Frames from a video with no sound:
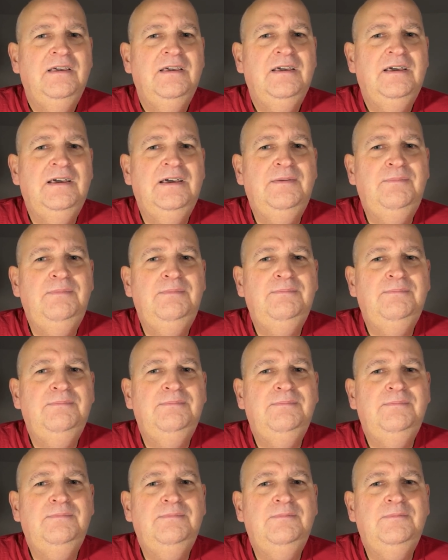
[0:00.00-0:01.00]
Um,
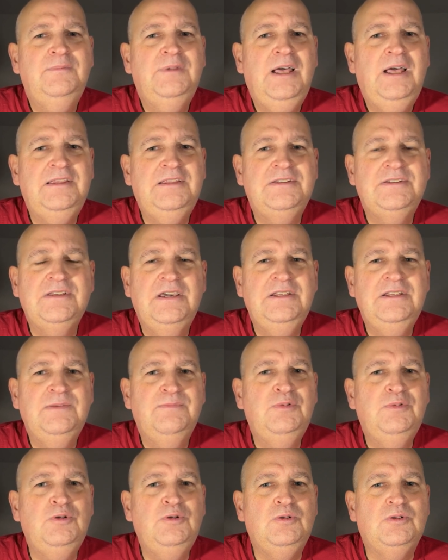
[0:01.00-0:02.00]
at the side of
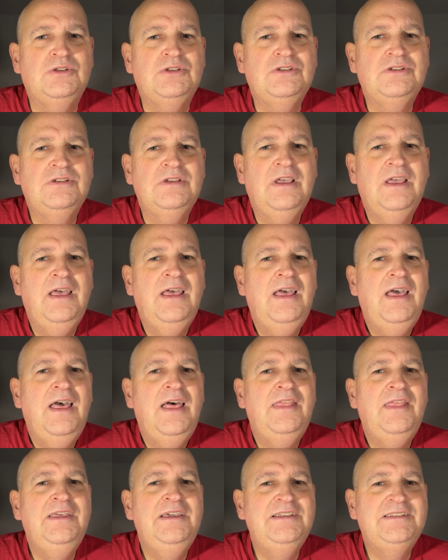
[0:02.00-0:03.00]
Boots,
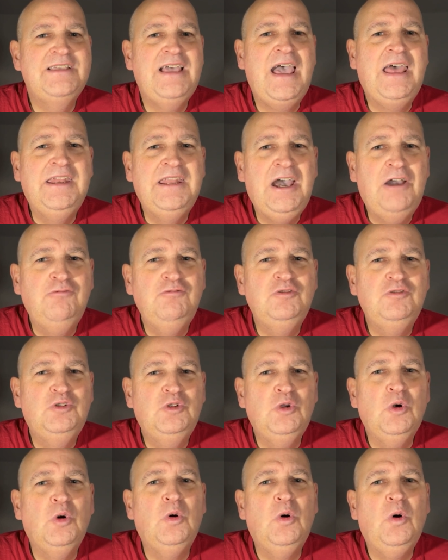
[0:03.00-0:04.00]
there's an
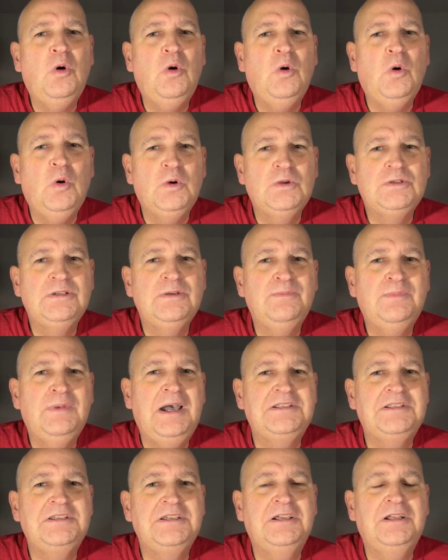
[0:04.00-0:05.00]
outdoor
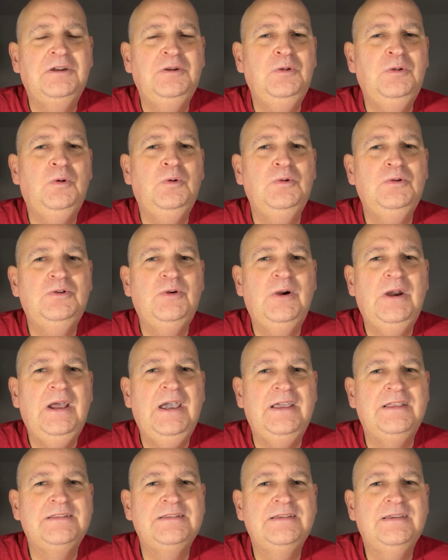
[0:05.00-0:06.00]
automatic
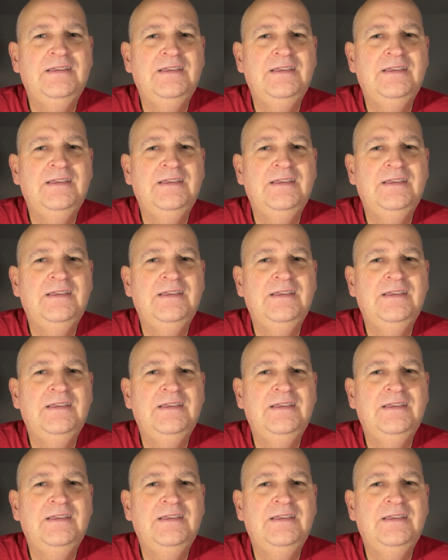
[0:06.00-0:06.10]
laundrette.